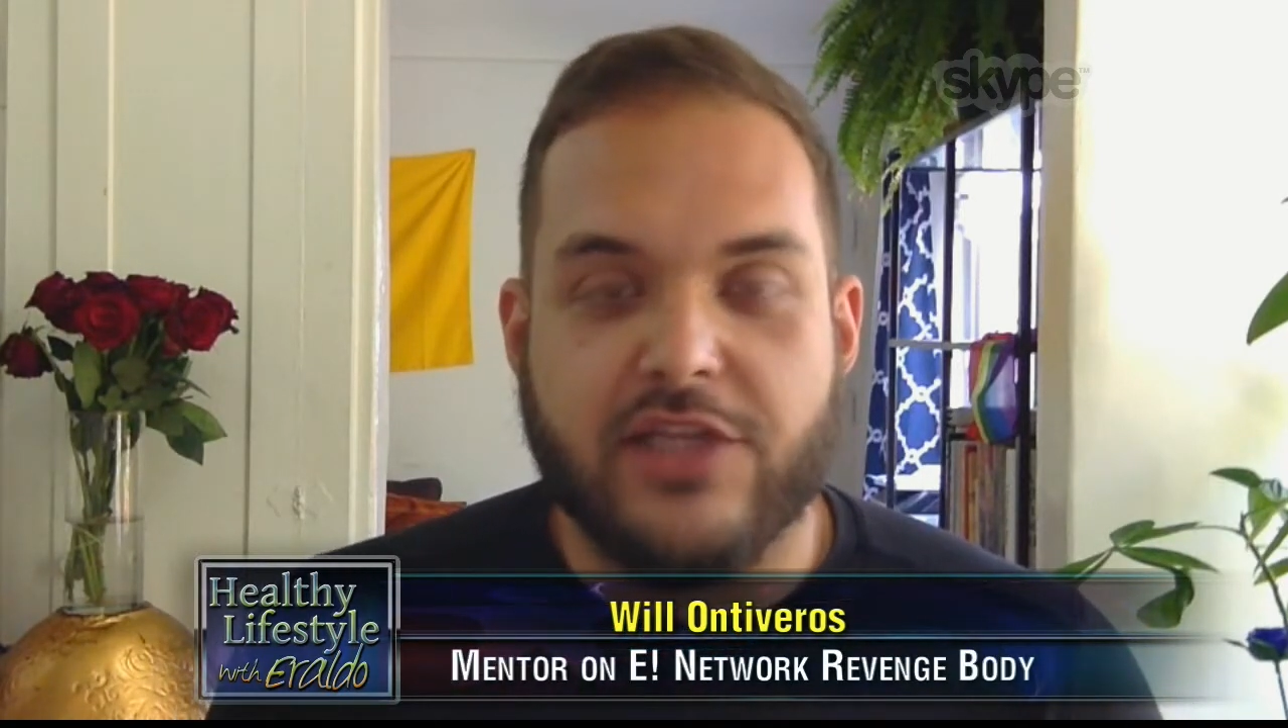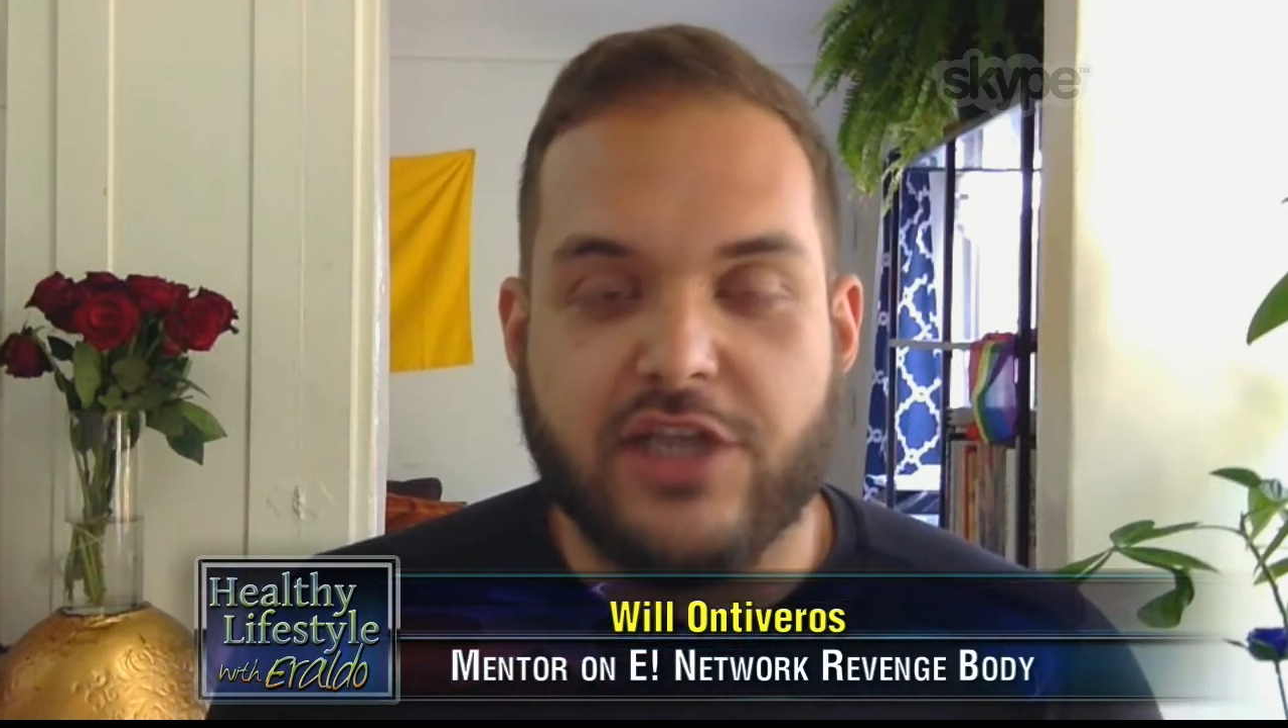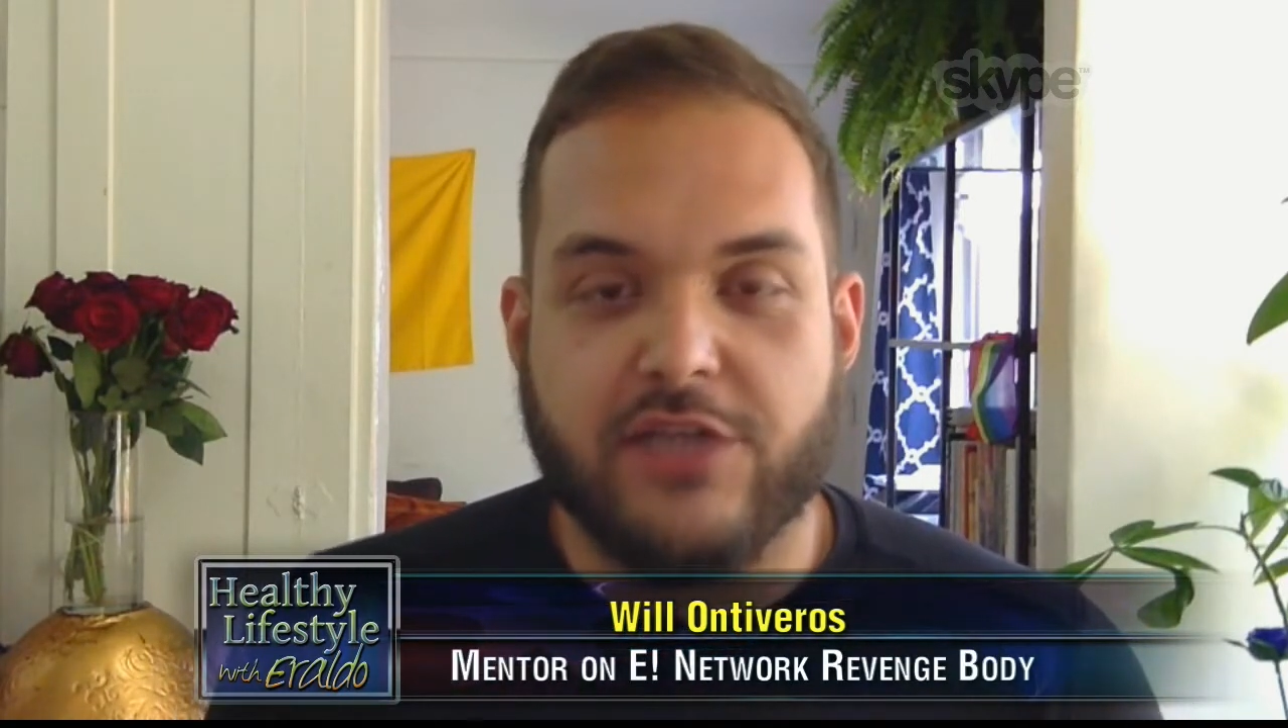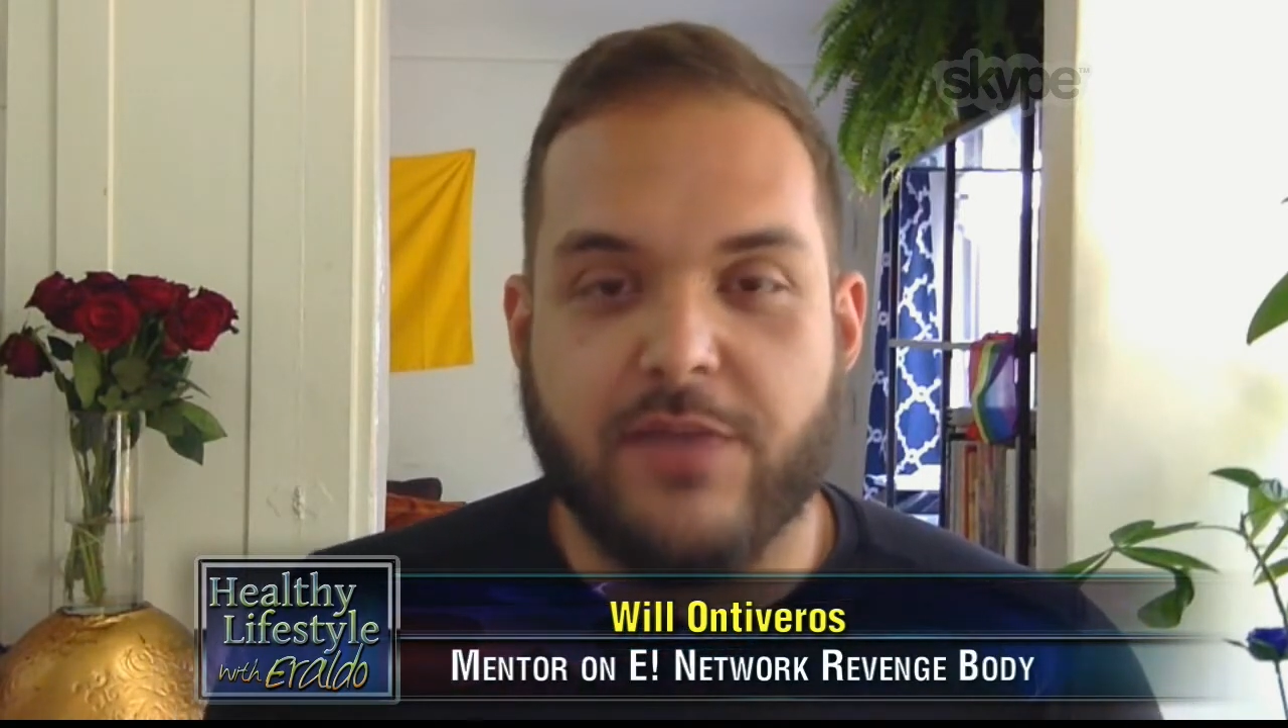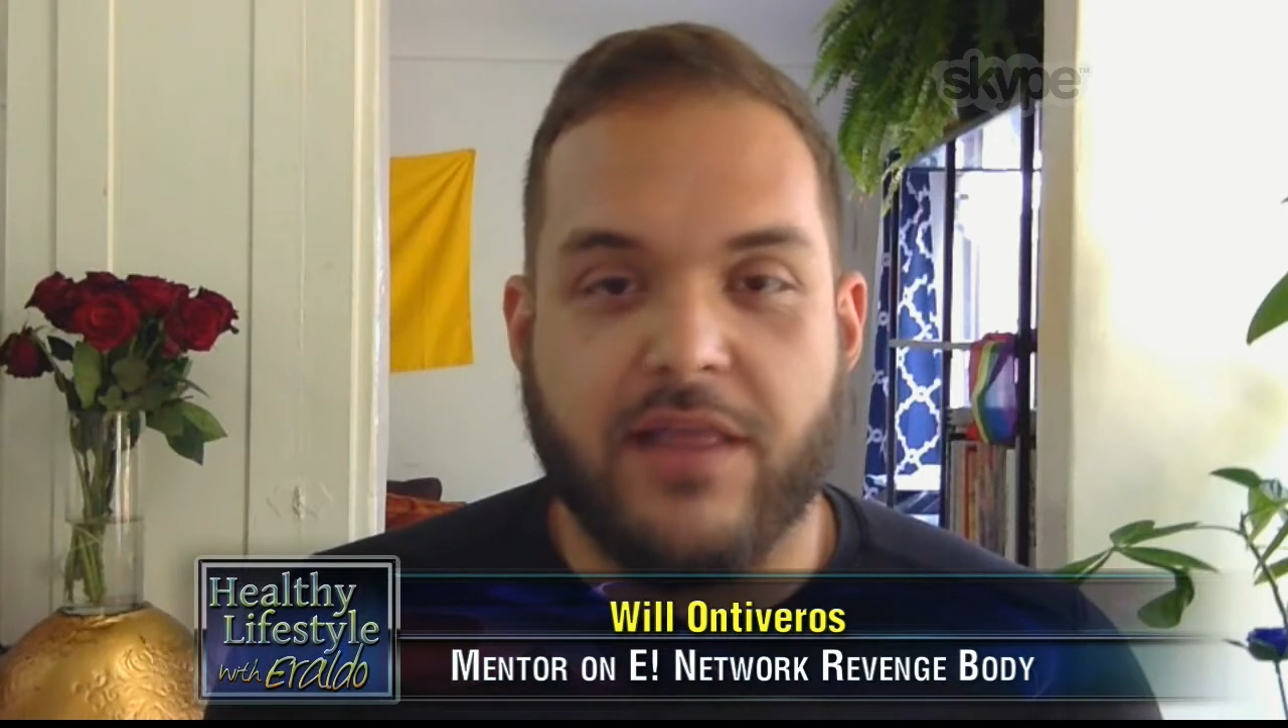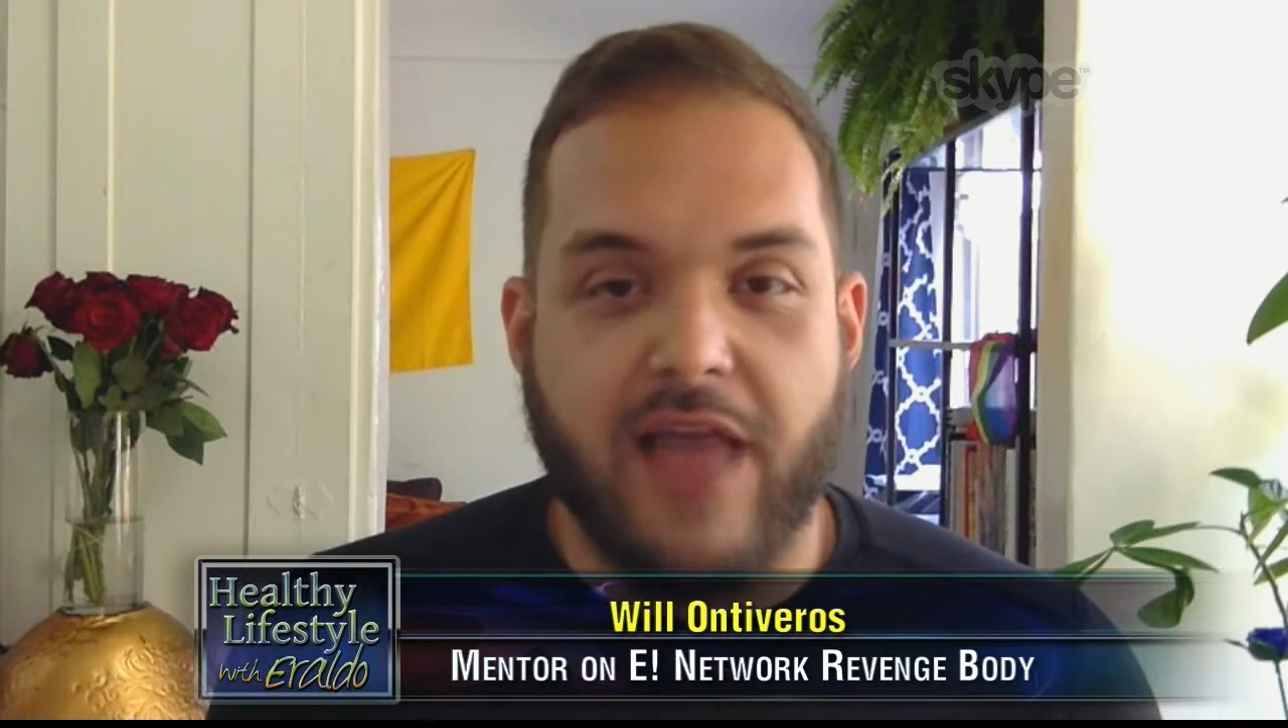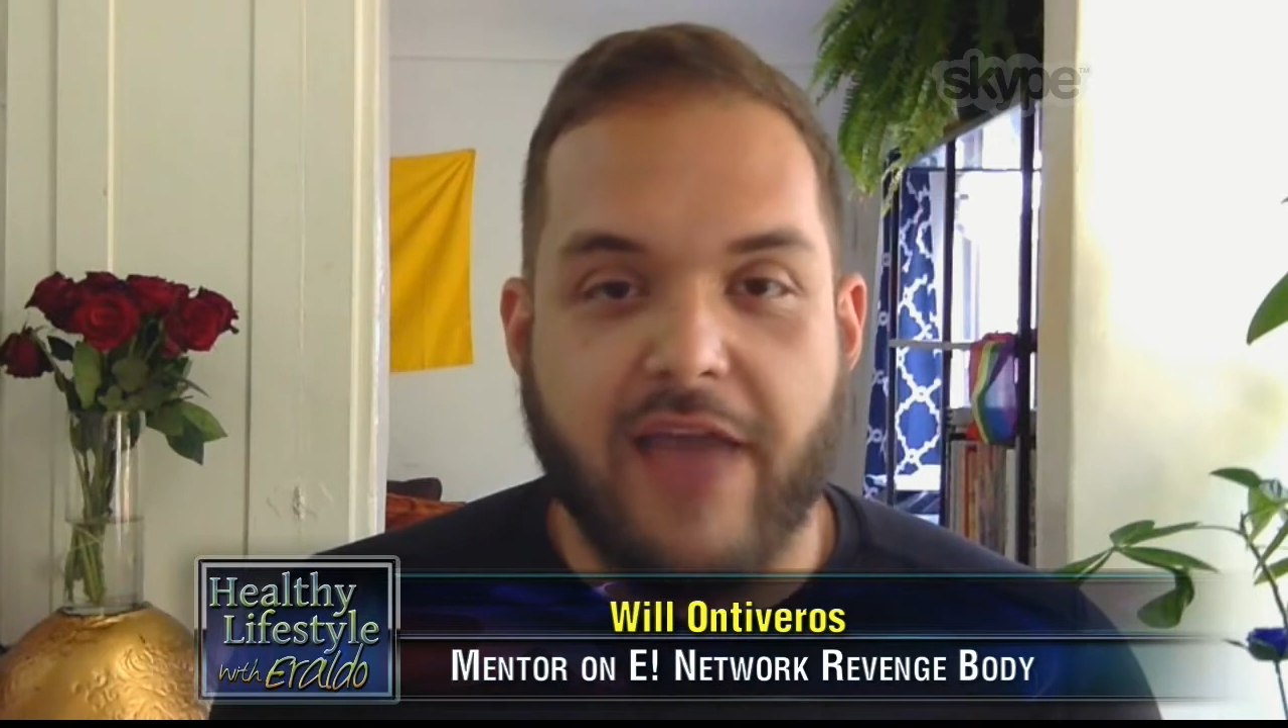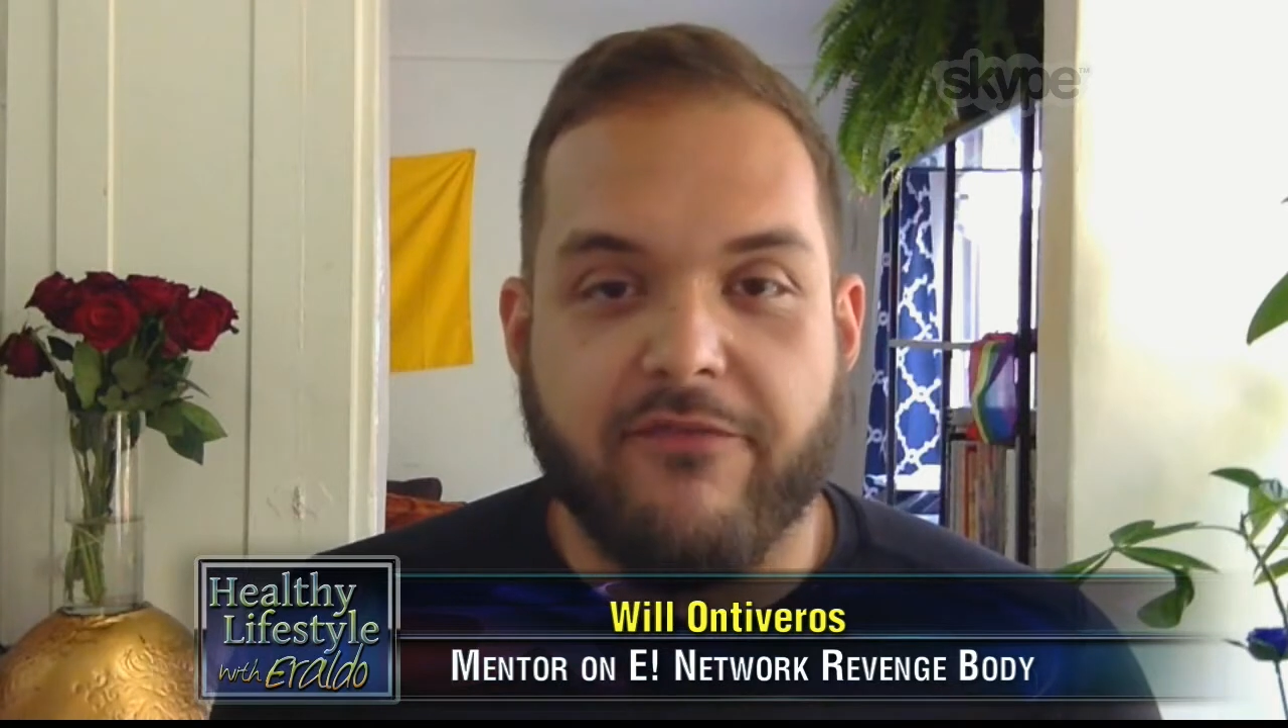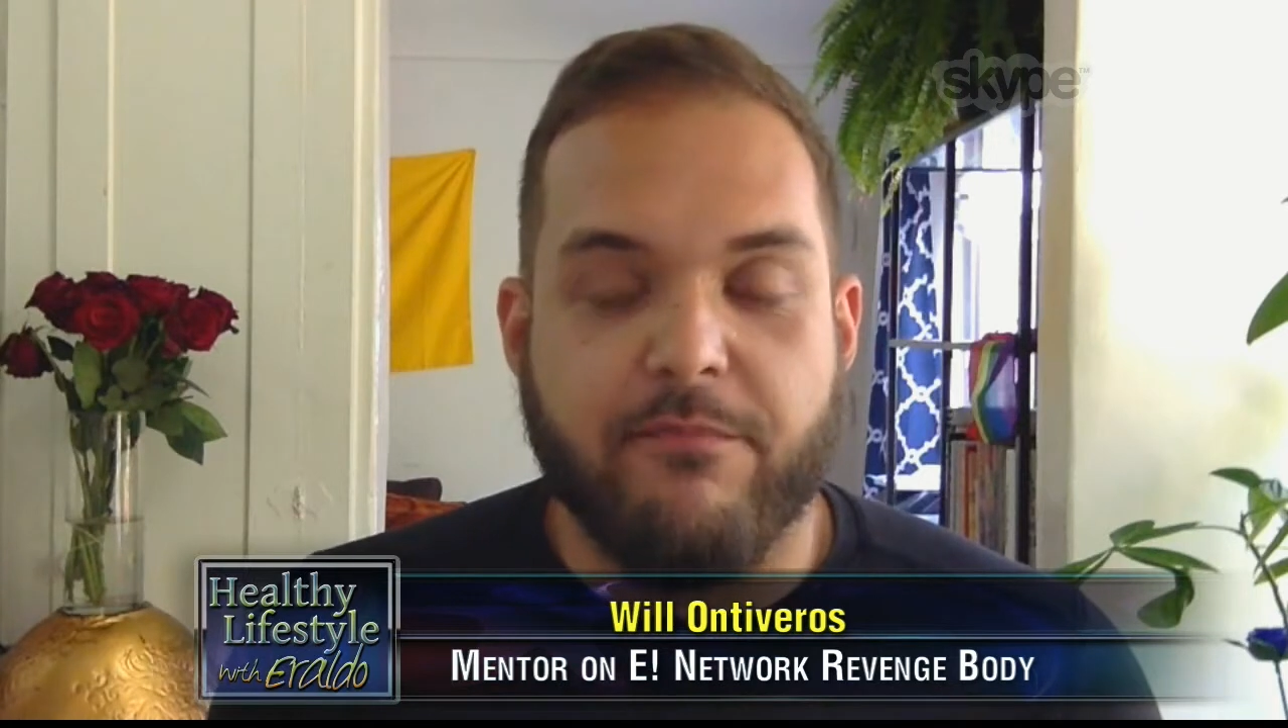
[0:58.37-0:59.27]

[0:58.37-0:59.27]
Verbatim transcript: change my life,